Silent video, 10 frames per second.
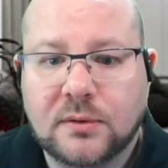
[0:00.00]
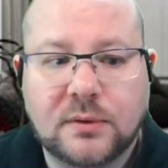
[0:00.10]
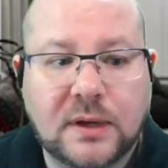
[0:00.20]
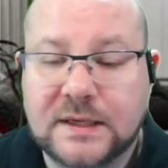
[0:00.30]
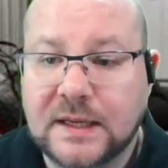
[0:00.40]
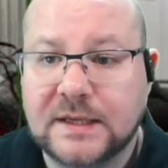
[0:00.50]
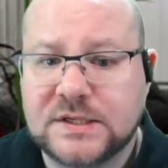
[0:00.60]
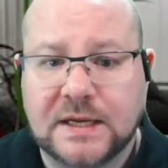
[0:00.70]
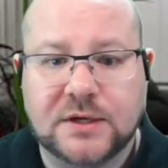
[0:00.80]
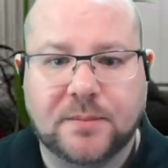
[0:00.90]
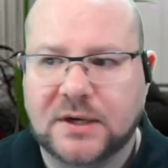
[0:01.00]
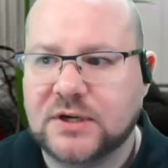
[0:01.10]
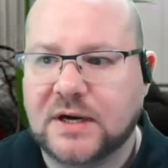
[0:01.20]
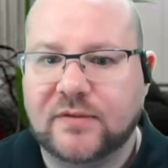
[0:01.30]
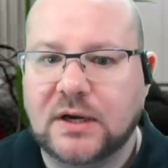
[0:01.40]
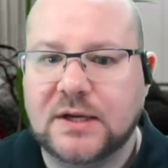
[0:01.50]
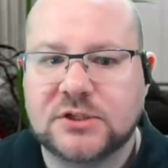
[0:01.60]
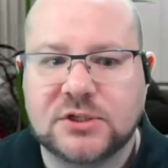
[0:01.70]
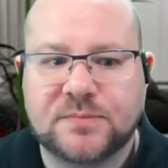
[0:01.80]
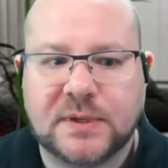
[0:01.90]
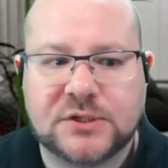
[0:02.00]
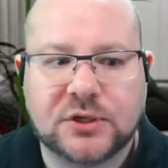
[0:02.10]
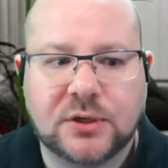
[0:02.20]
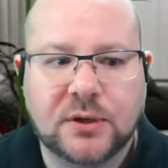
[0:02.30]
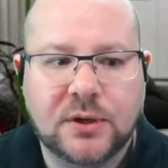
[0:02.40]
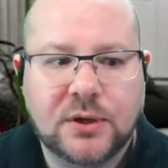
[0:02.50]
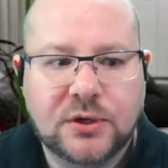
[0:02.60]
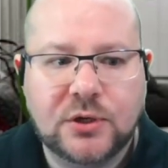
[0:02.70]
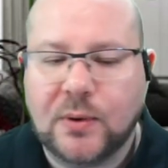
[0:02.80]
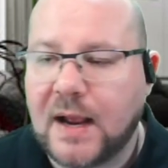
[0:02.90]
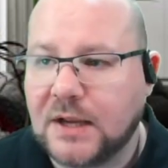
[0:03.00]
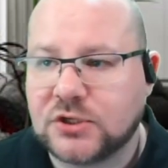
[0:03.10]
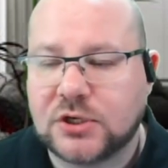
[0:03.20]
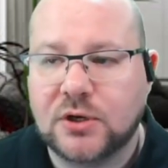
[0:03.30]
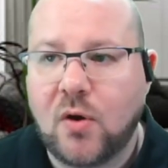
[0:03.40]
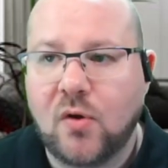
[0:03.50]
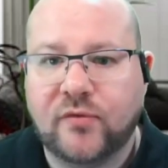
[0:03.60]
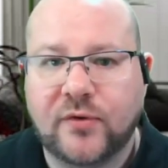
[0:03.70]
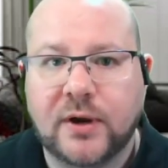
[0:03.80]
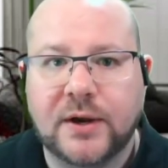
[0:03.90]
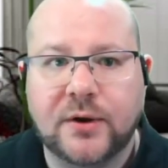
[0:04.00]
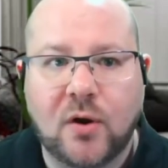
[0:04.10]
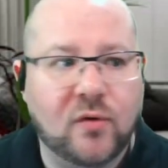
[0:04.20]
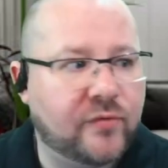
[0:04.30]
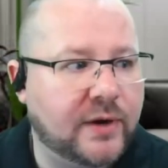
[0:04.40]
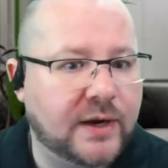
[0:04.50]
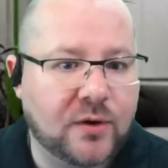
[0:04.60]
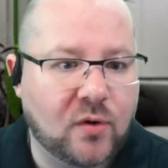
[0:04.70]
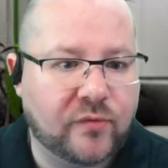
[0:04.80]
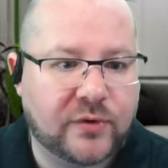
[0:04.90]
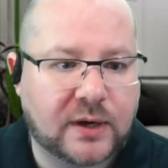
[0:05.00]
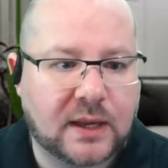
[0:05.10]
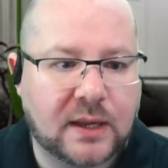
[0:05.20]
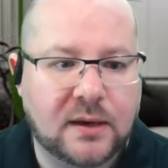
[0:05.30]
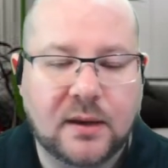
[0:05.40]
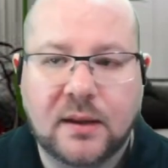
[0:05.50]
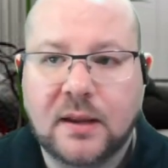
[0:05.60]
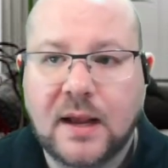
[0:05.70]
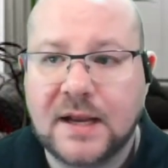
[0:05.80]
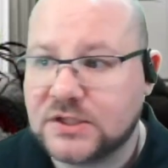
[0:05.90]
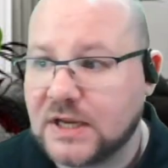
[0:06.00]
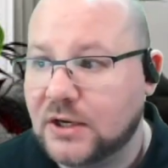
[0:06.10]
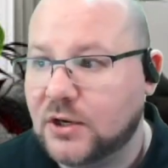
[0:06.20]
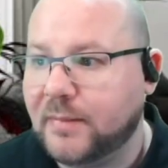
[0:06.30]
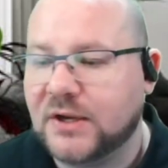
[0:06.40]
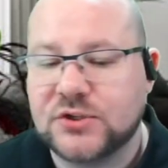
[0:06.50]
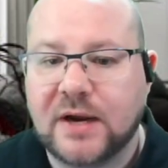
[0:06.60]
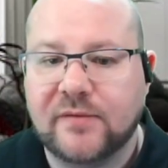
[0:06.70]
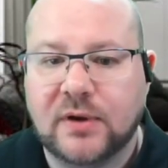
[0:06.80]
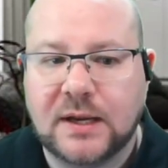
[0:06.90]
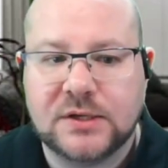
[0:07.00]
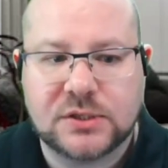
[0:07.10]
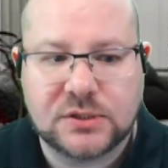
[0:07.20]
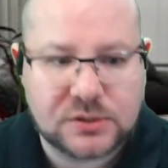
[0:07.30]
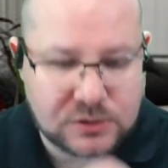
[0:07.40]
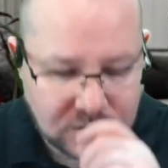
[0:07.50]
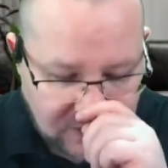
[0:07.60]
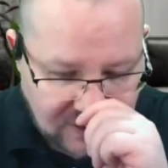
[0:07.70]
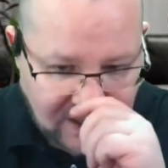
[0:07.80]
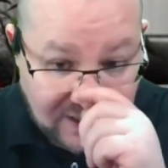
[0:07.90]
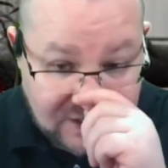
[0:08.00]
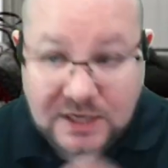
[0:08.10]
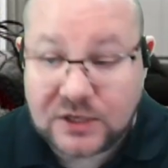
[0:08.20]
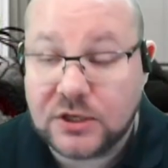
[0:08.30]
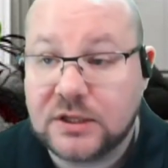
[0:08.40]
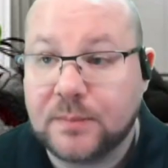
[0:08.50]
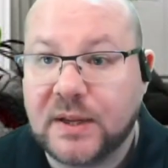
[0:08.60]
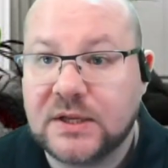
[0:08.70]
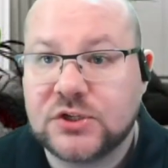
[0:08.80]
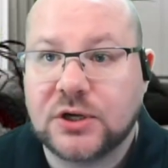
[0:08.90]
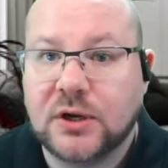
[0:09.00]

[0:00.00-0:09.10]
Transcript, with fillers: I did send you my driving license picture. You were asking over and over and over again. I sent you my driving license. I sent you the picture.